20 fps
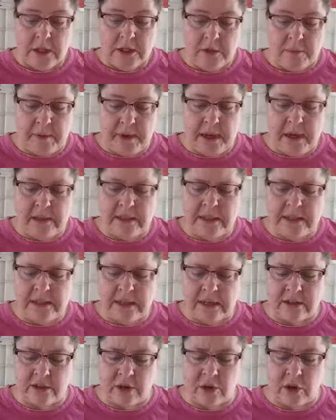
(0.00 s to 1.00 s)
To be in the
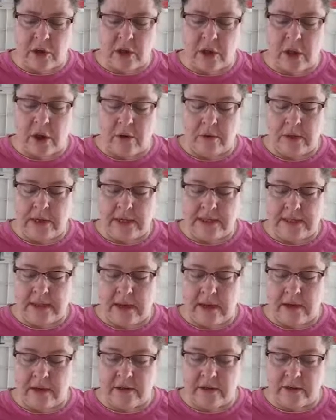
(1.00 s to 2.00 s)
desert alone is
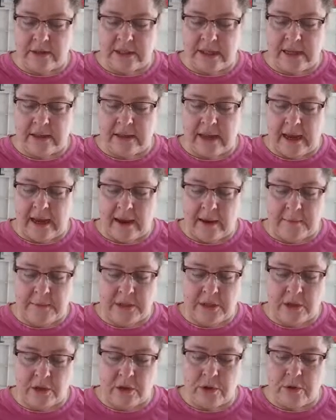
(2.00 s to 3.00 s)
to understand the
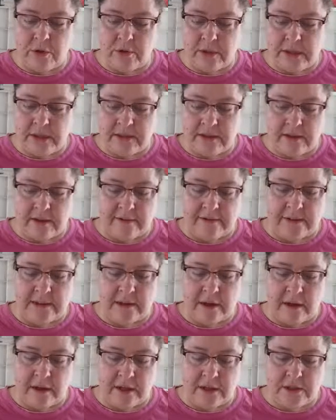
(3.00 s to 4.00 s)
absoluteness of
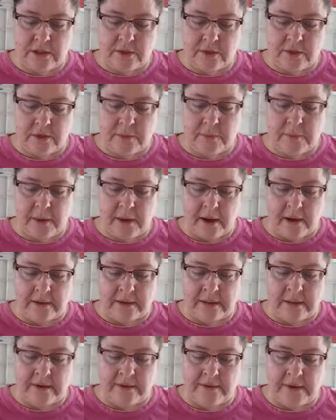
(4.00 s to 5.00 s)
solitude, the
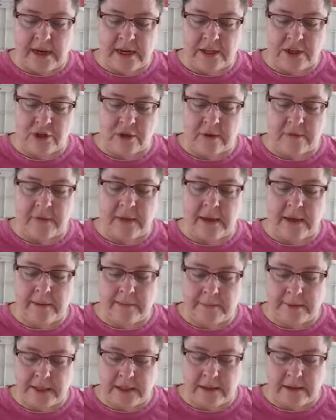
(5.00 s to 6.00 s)
positive nature of
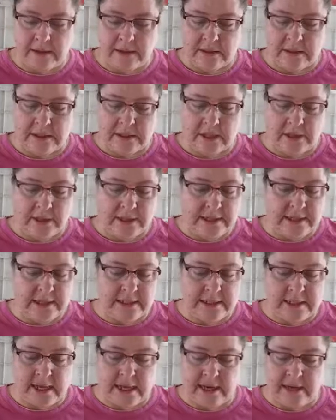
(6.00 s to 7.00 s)
emptiness. During the
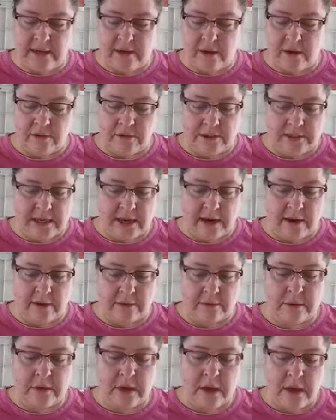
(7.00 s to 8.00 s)
day, no
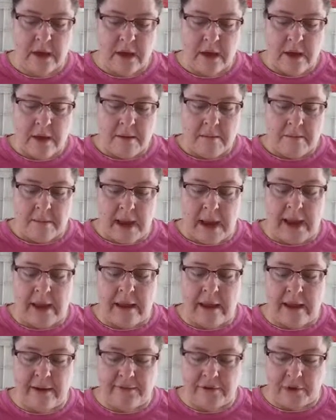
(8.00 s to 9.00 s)
sound.
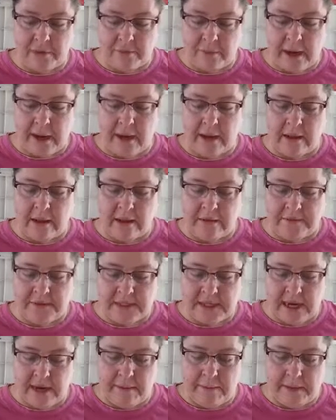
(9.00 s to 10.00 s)
Mile after mile of
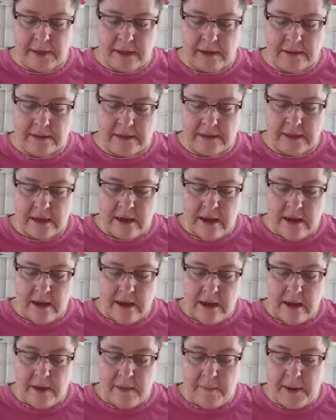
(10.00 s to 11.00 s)
sameness.
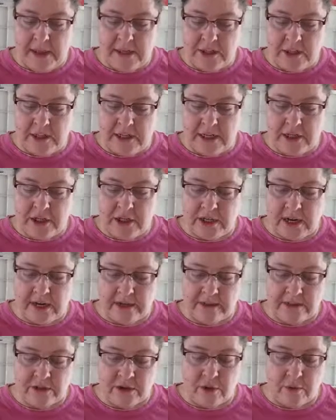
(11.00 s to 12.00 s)
Imagination
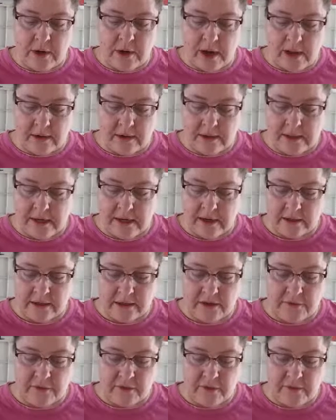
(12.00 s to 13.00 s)
has no
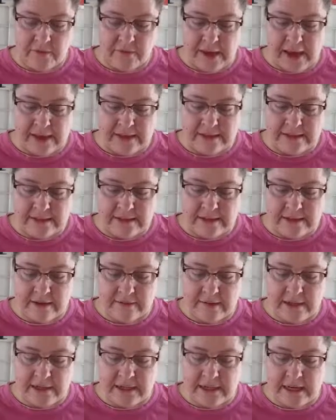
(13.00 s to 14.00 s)
context for the vastness
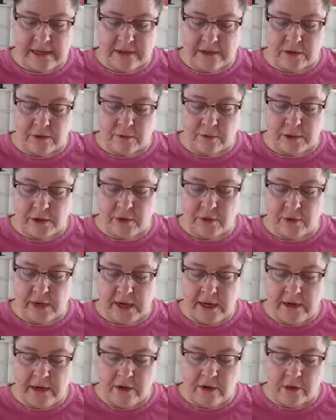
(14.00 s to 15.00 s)
of the desert when you're
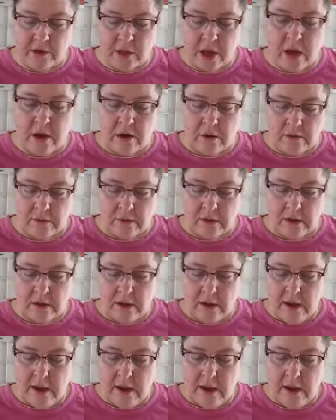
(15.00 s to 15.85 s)
in it alone.